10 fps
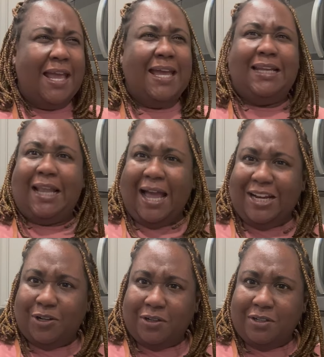and
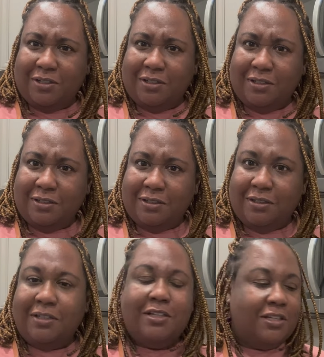lighter.
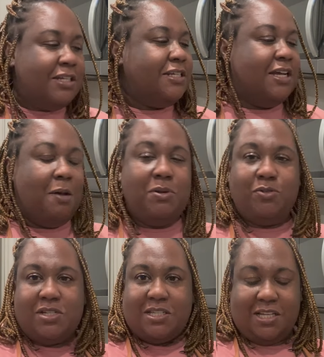Yeah, I'm gonna do
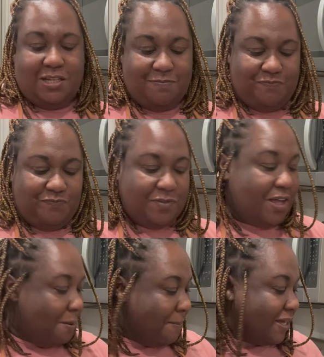this again,
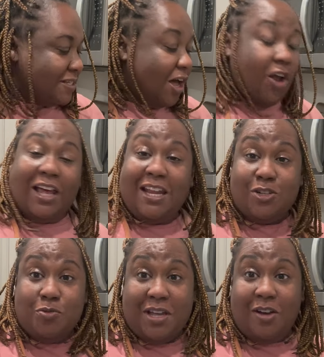because all I gotta
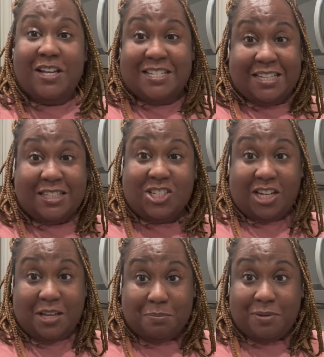do now is get the
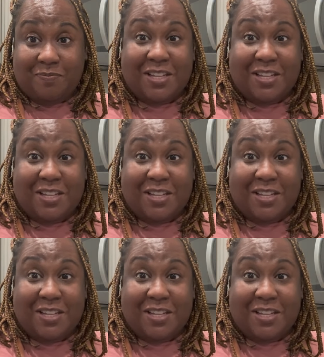shape.